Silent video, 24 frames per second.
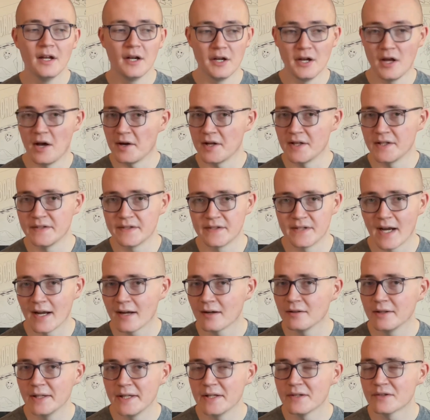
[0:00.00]
Not as
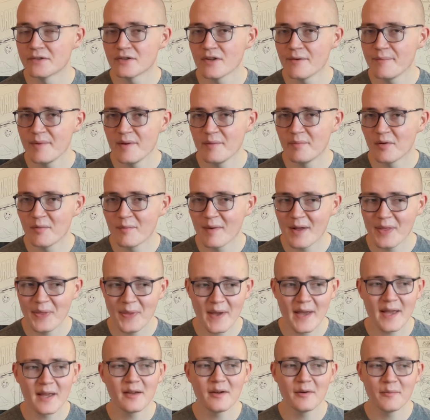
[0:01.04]
direly as some people might
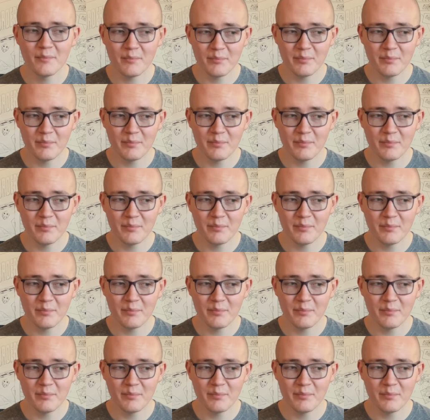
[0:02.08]
think,